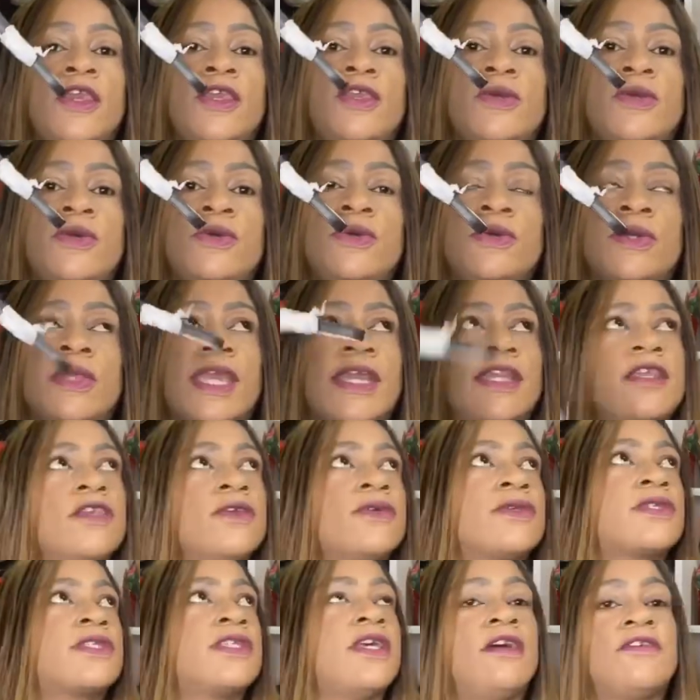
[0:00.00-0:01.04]
you're getting
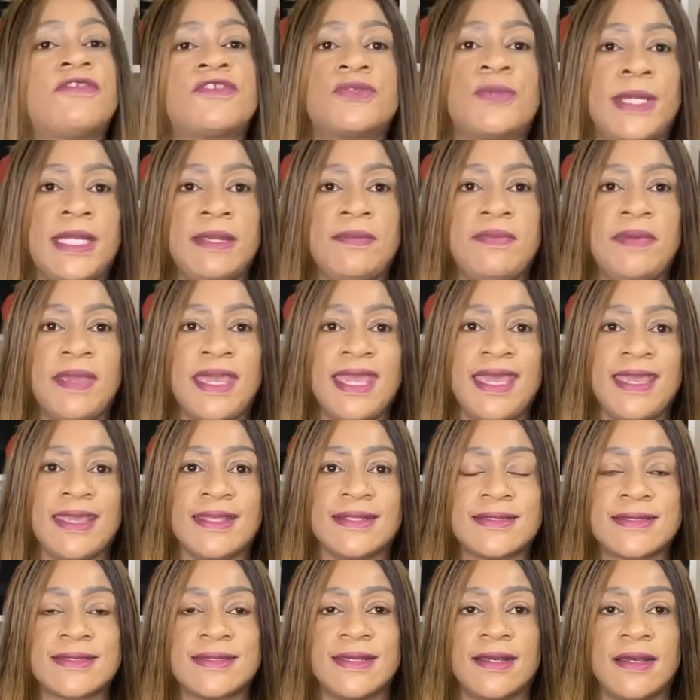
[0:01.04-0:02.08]
yourself 20
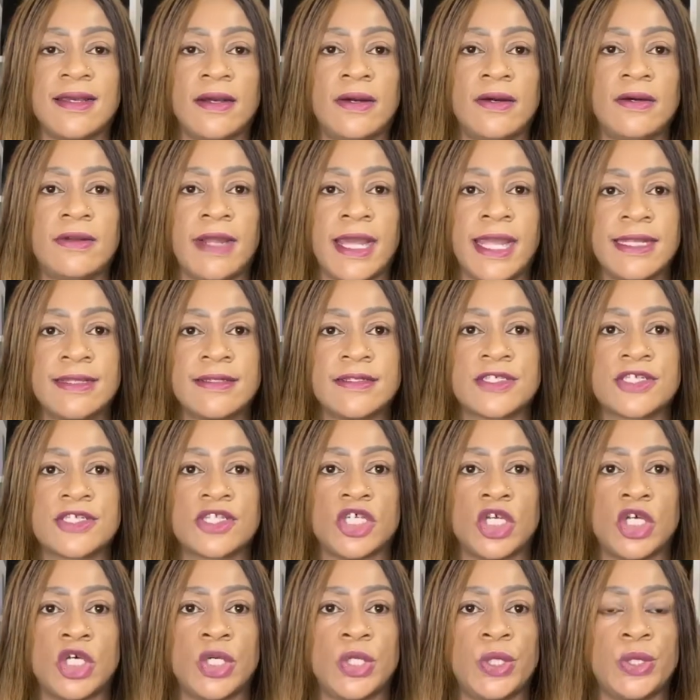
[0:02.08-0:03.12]
pairs all right
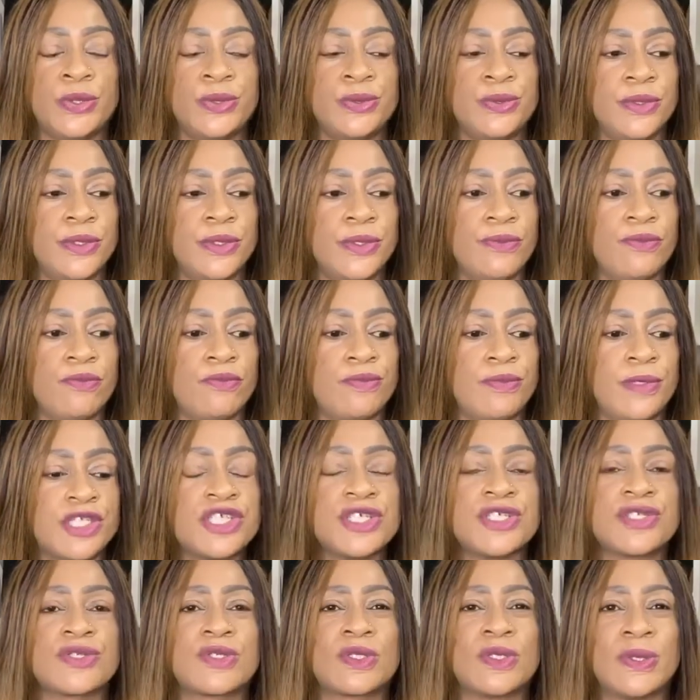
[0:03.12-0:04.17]
so
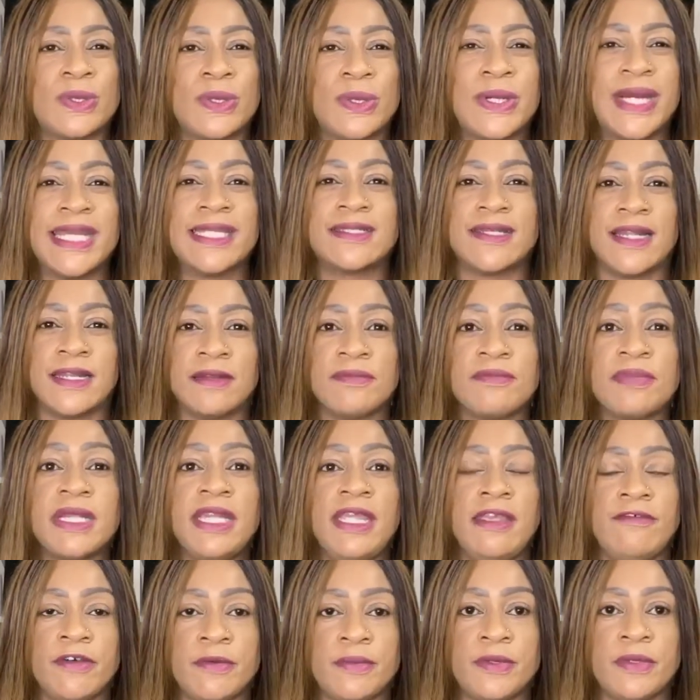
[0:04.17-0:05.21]
which is quite
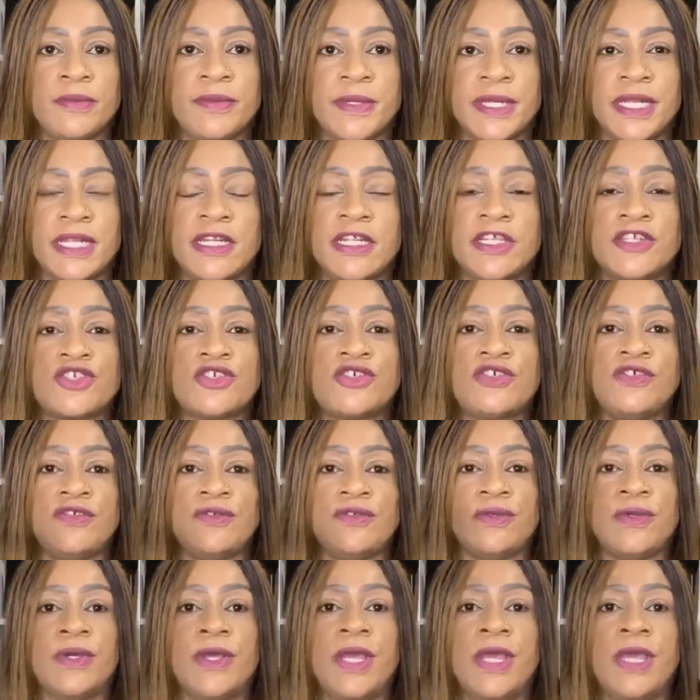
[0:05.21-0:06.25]
unbelievable but it is
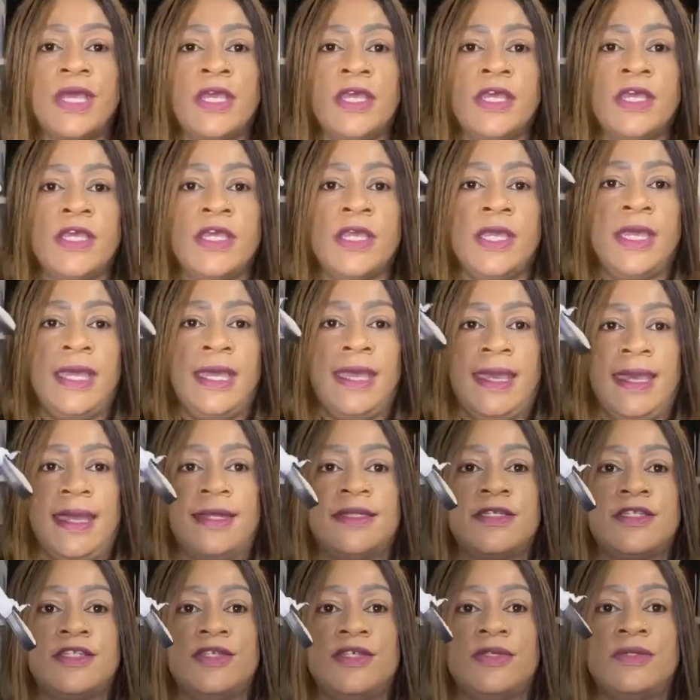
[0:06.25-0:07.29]
true
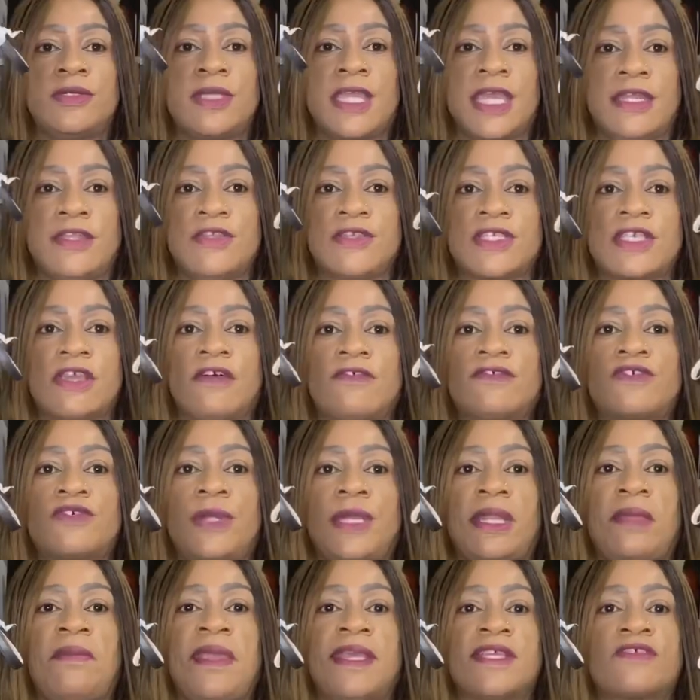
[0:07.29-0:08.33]
and you're getting yourself
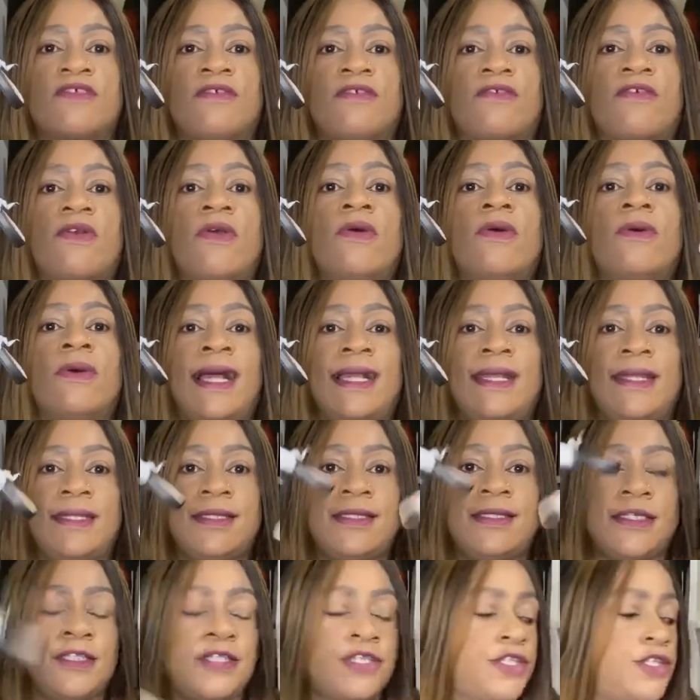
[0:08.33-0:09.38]
20 pairs of
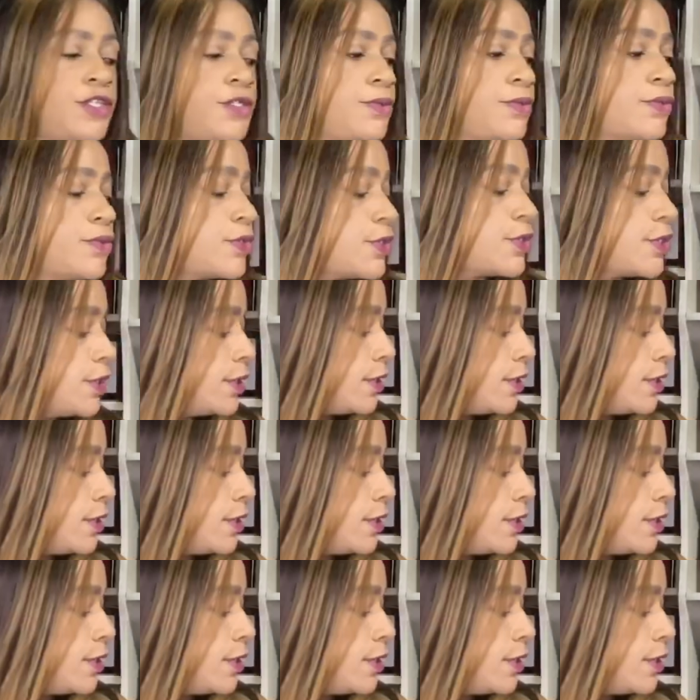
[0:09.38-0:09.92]
quality shoes